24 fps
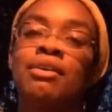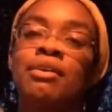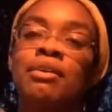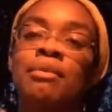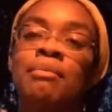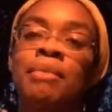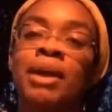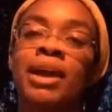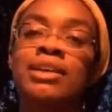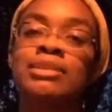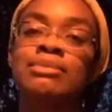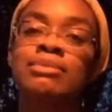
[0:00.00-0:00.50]

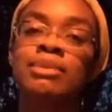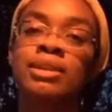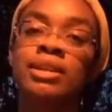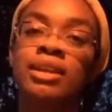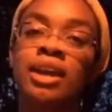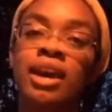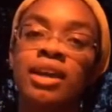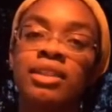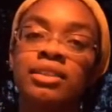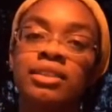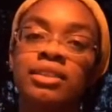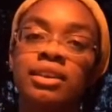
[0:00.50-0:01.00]
My husband and
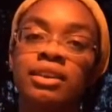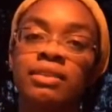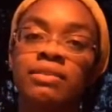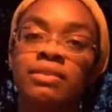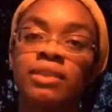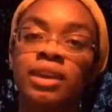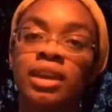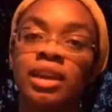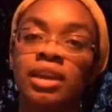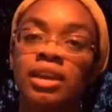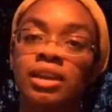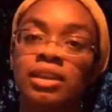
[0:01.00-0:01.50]
I live
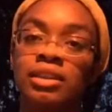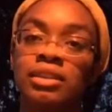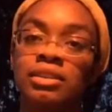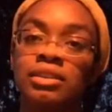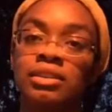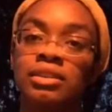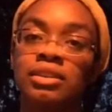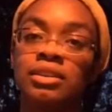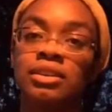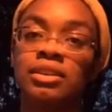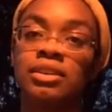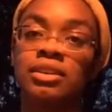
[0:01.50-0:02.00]

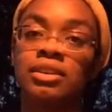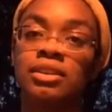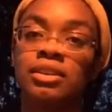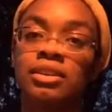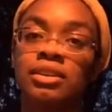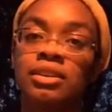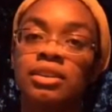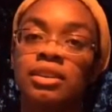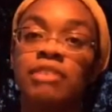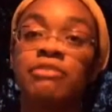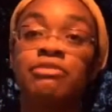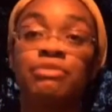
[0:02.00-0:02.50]

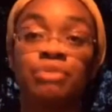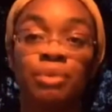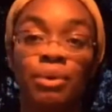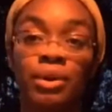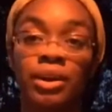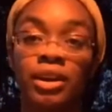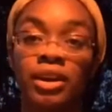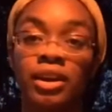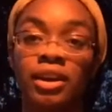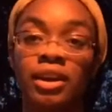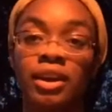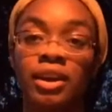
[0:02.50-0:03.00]
in
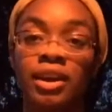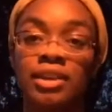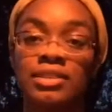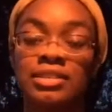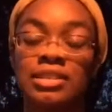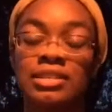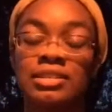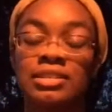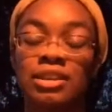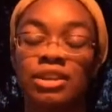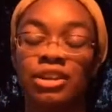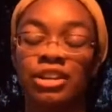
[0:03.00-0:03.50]
Florida, as I
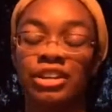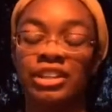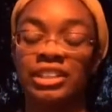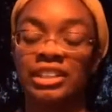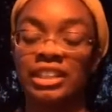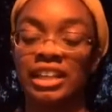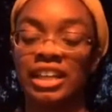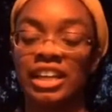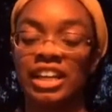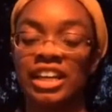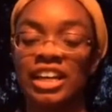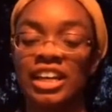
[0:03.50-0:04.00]
said
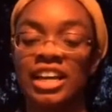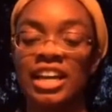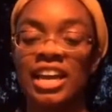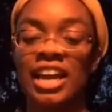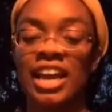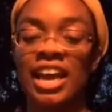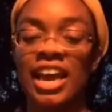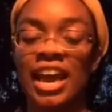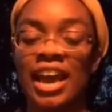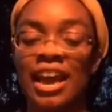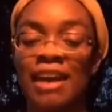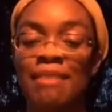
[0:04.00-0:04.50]
earlier,
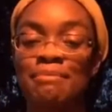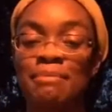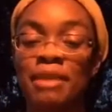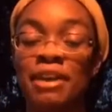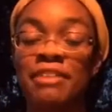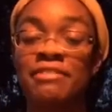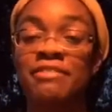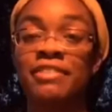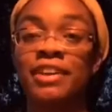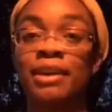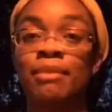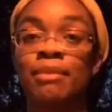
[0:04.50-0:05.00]
and my
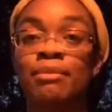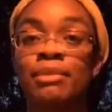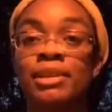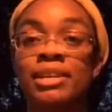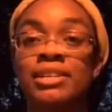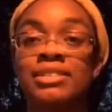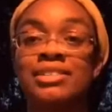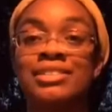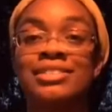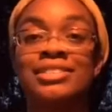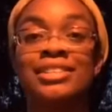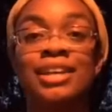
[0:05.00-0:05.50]
family
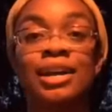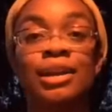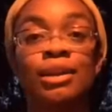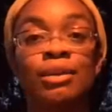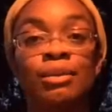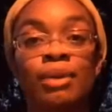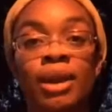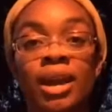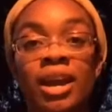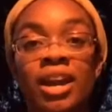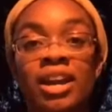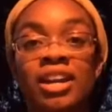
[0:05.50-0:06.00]
is in
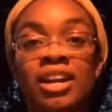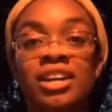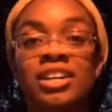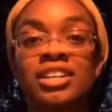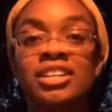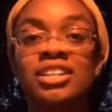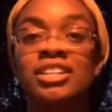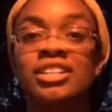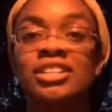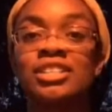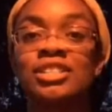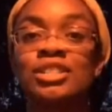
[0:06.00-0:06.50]
Delaware,
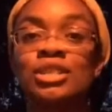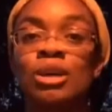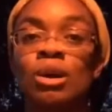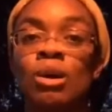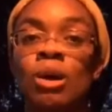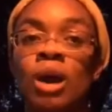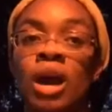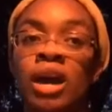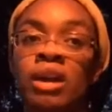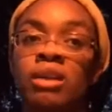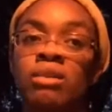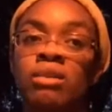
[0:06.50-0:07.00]

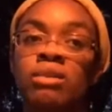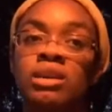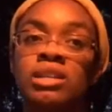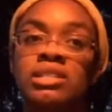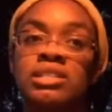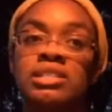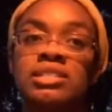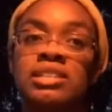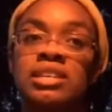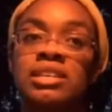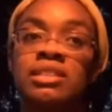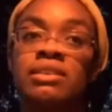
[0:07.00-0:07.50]
so I don't get to
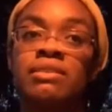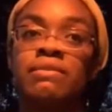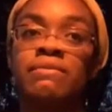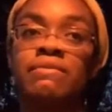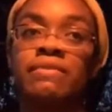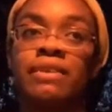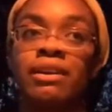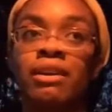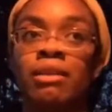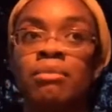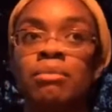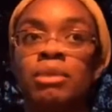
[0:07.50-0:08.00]
see them
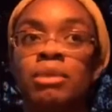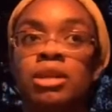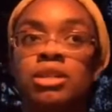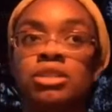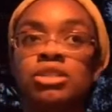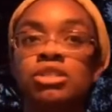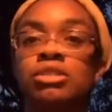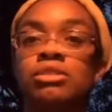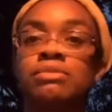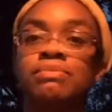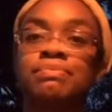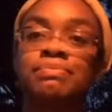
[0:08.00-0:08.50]
very
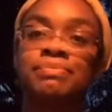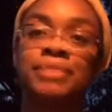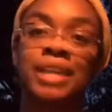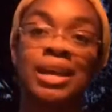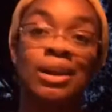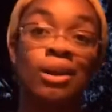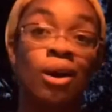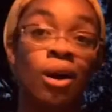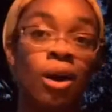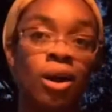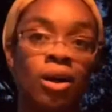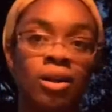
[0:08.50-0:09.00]
much
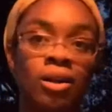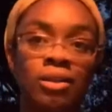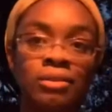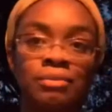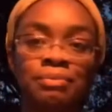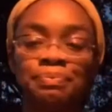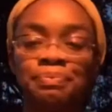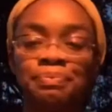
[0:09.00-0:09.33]
at all.